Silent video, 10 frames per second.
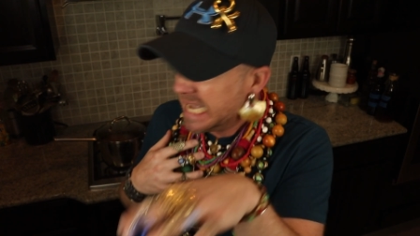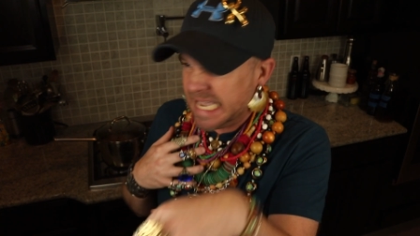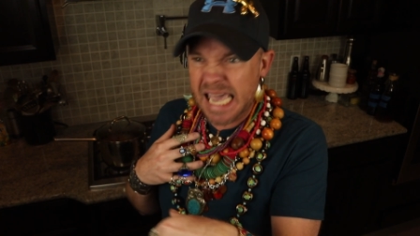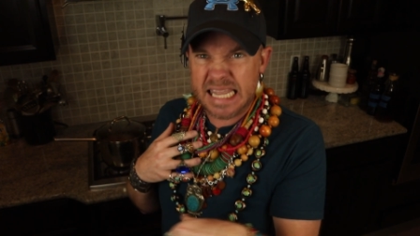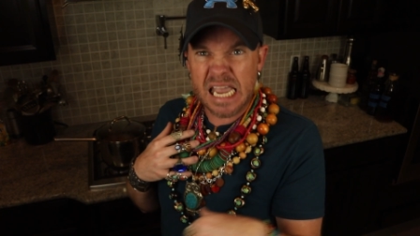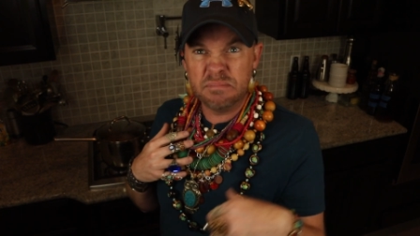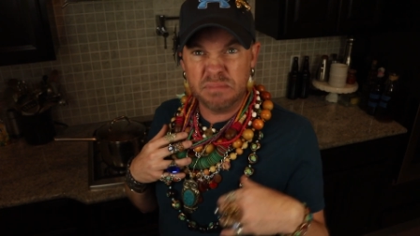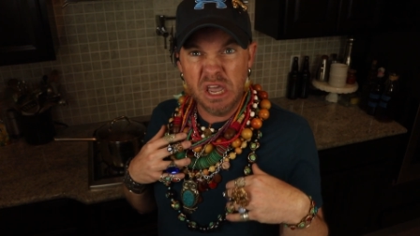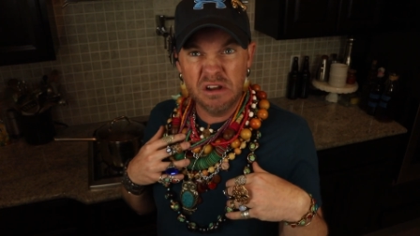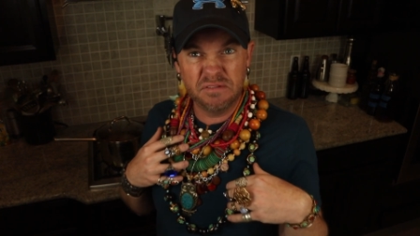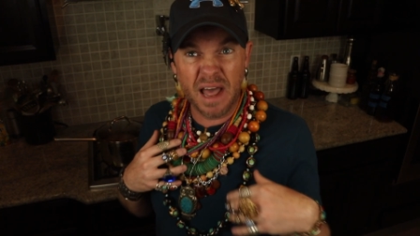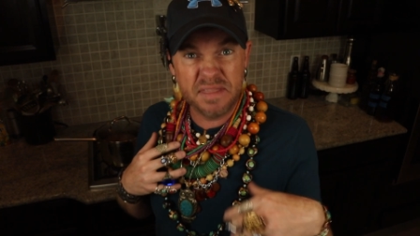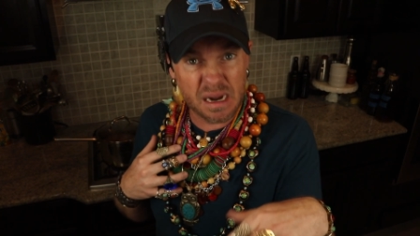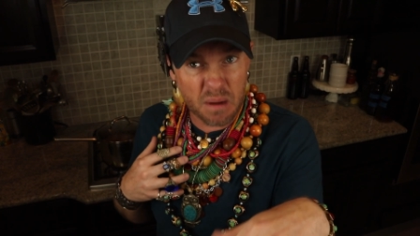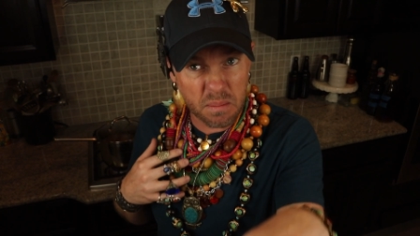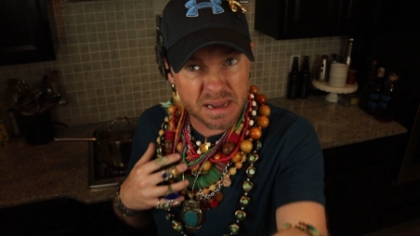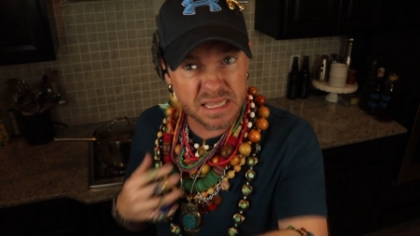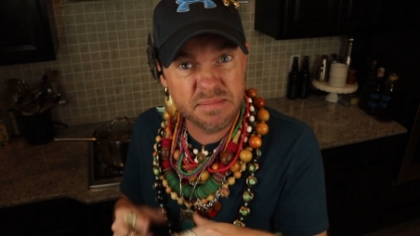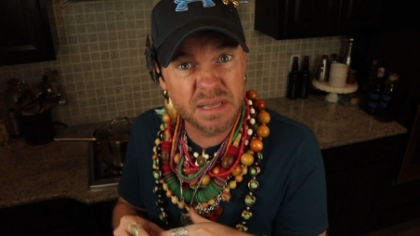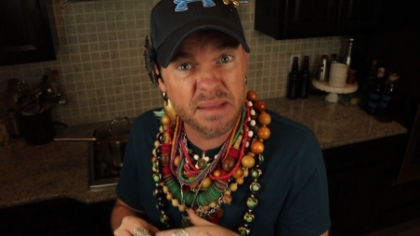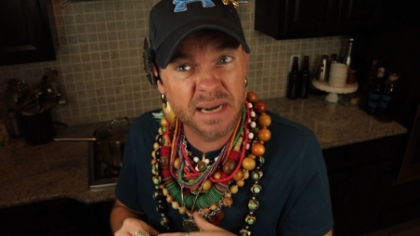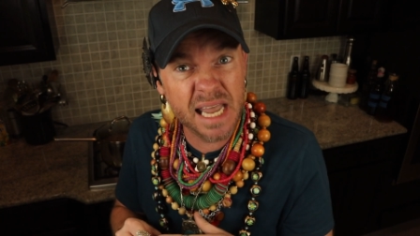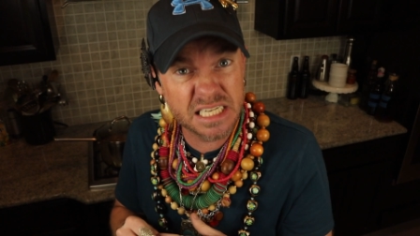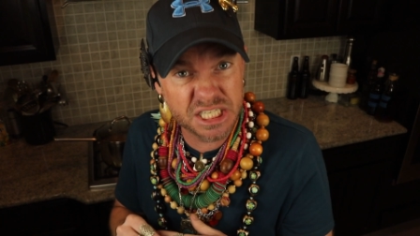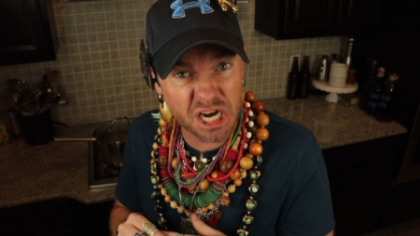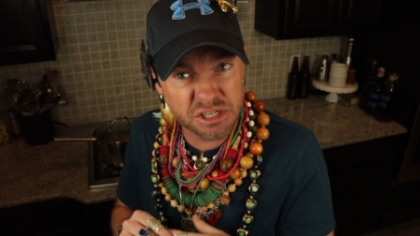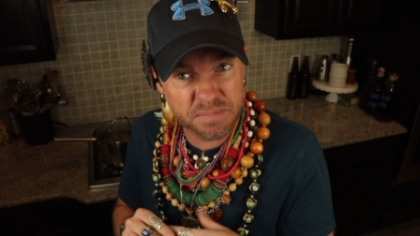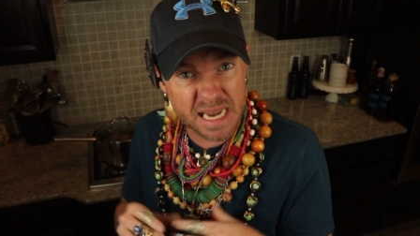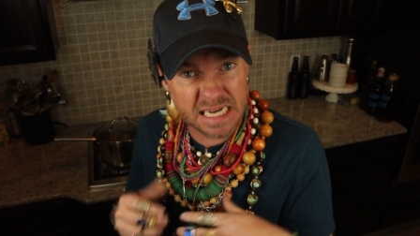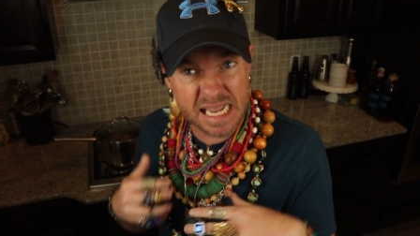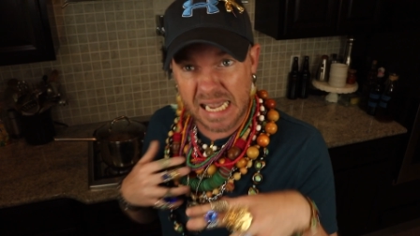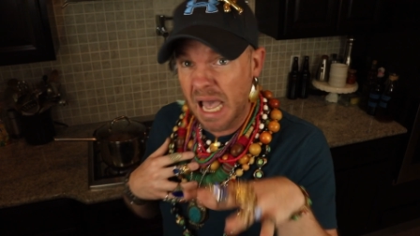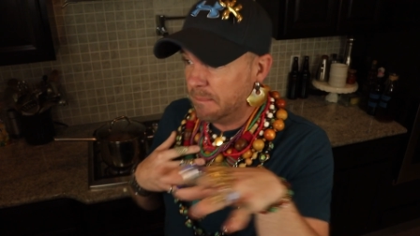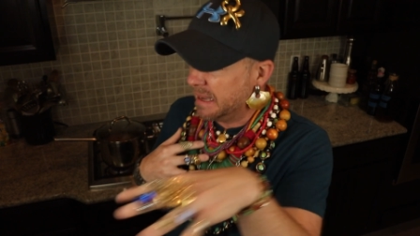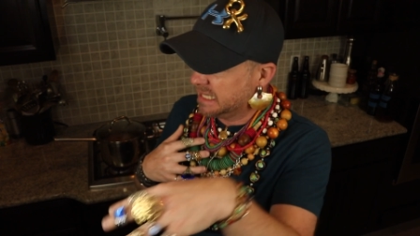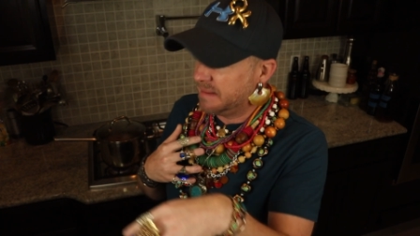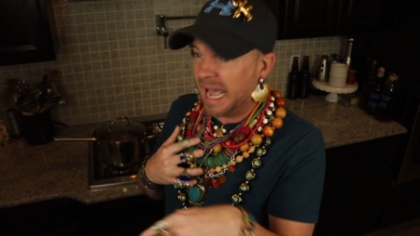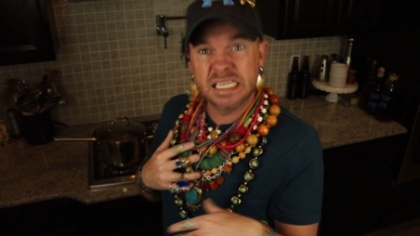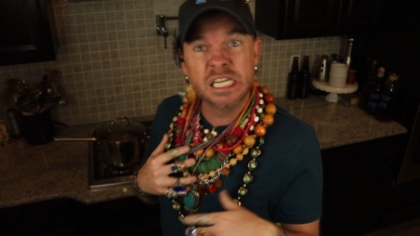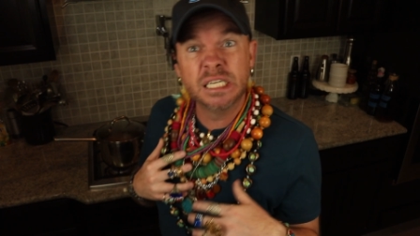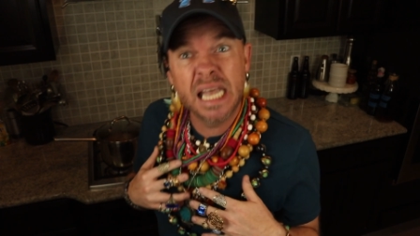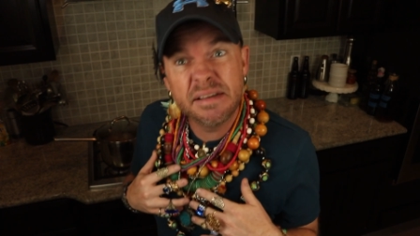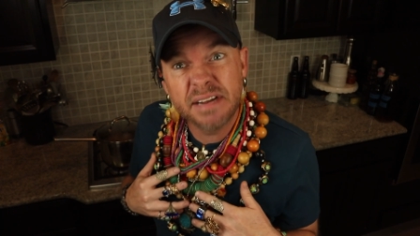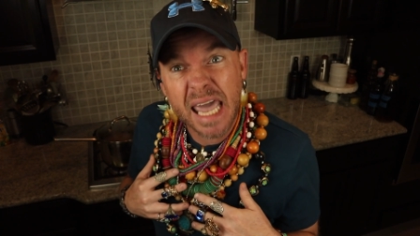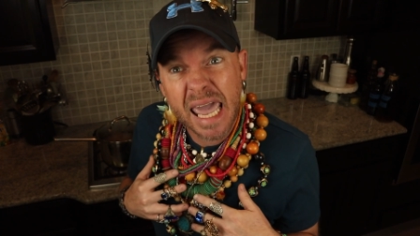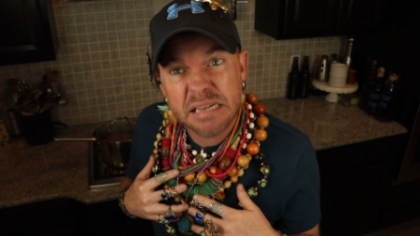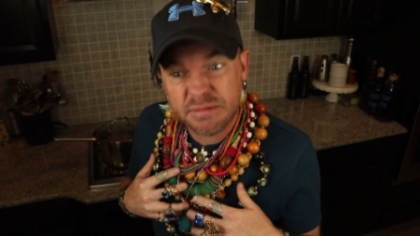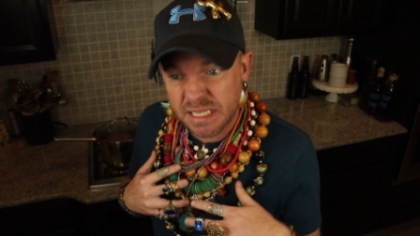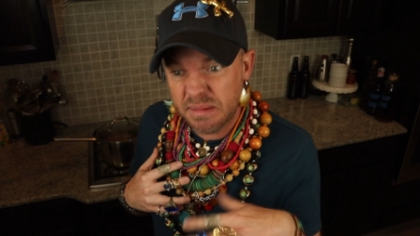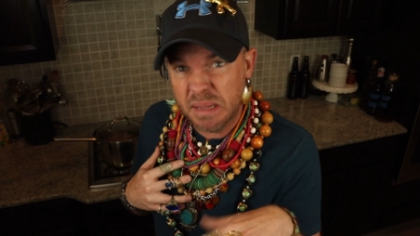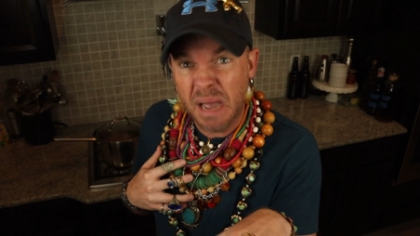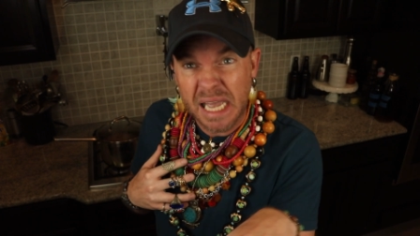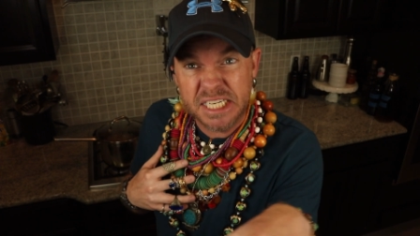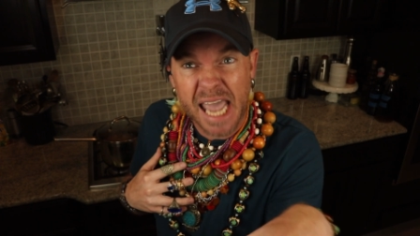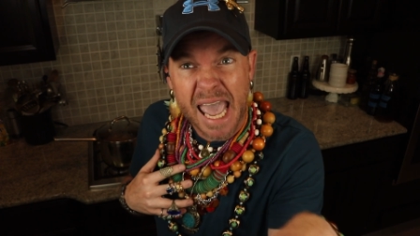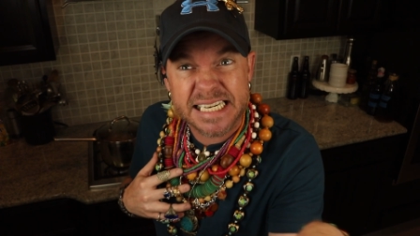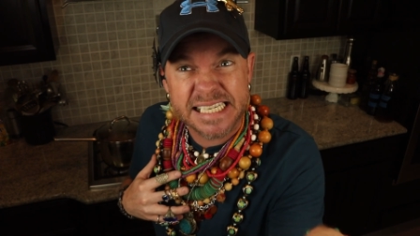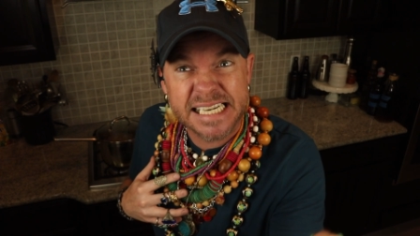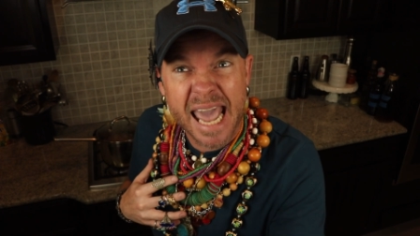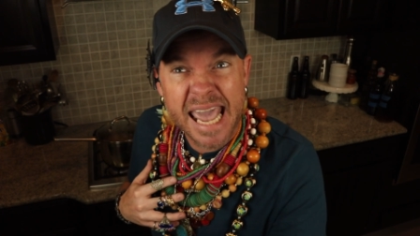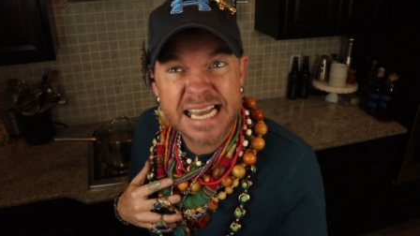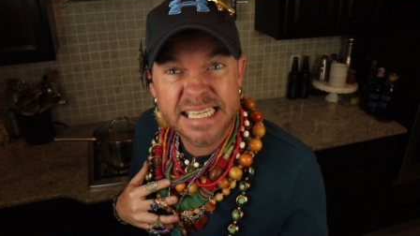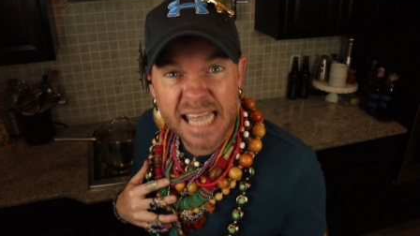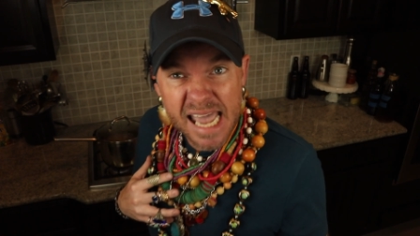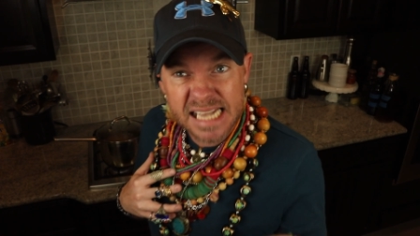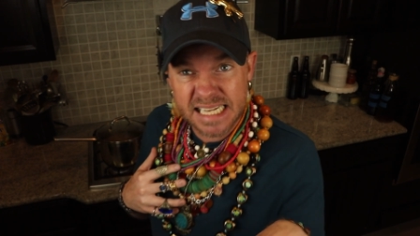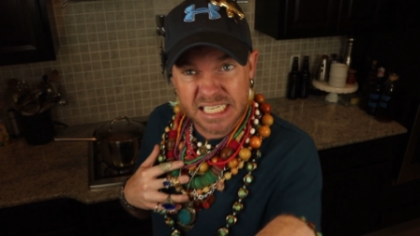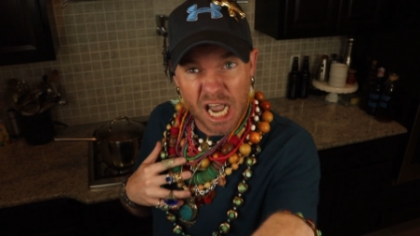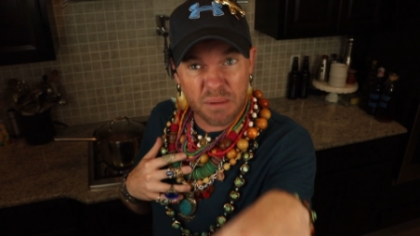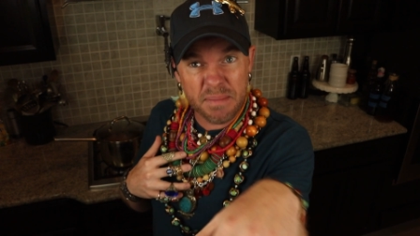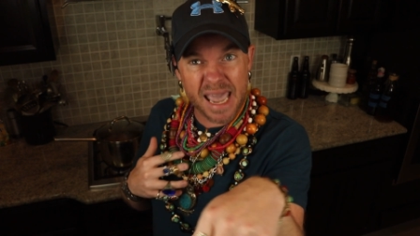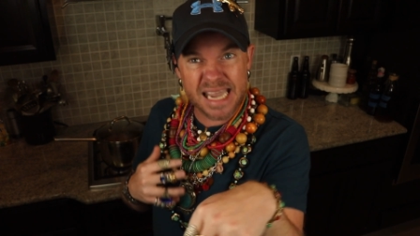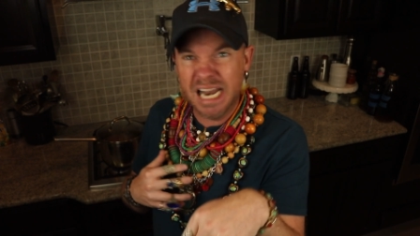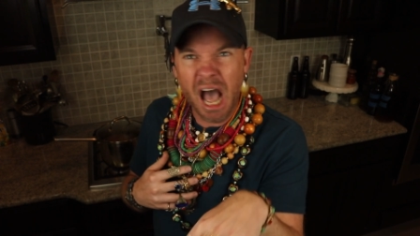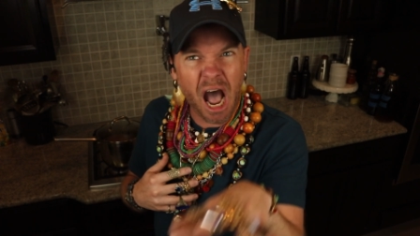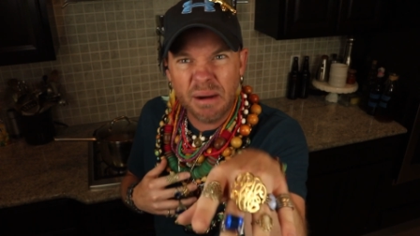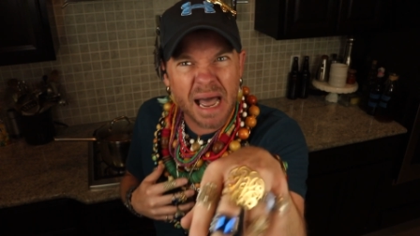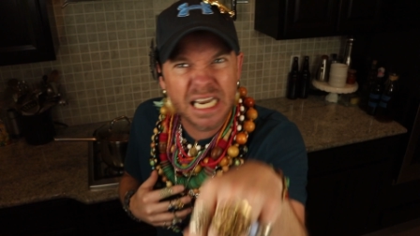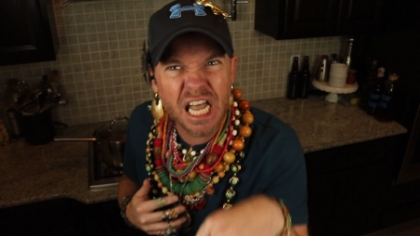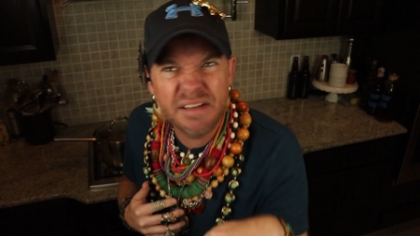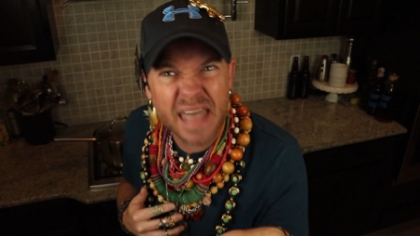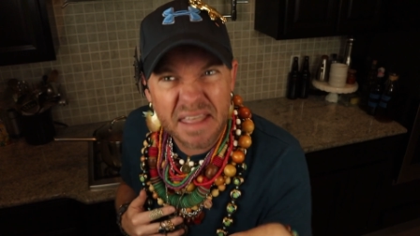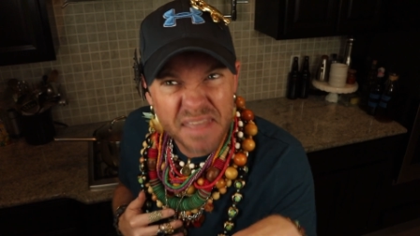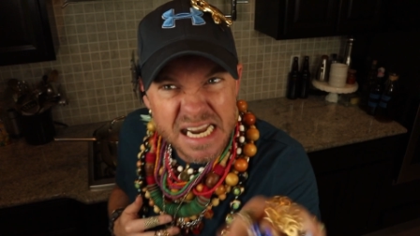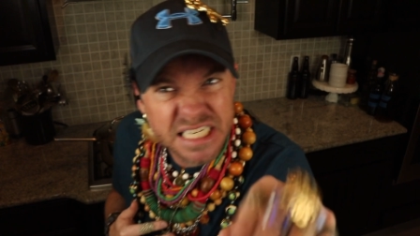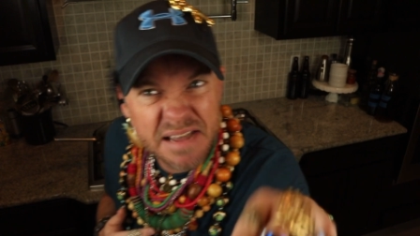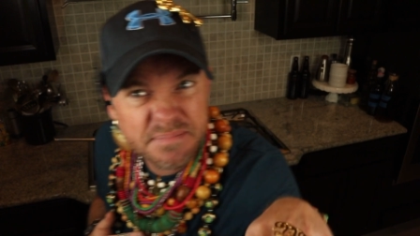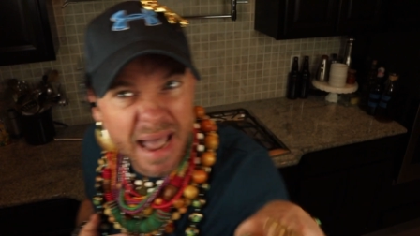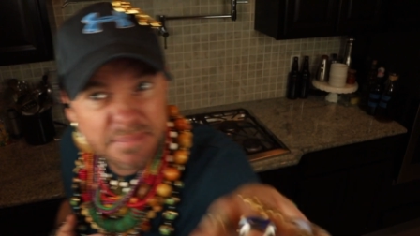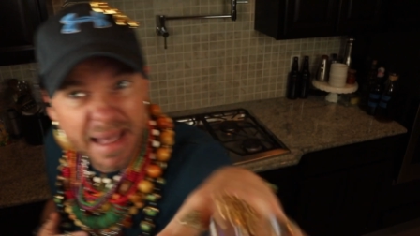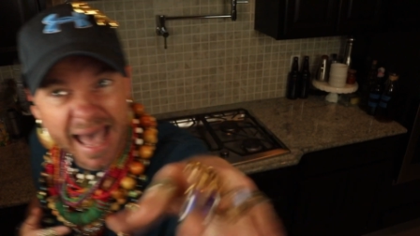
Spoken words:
Yeah, they're beautiful. I think I'm gonna make them at my next church picnic. Make some nice little deviled eggs with some of them Zhejiang things that y'all made. Oh, I love that. Thanks, Chef Mike.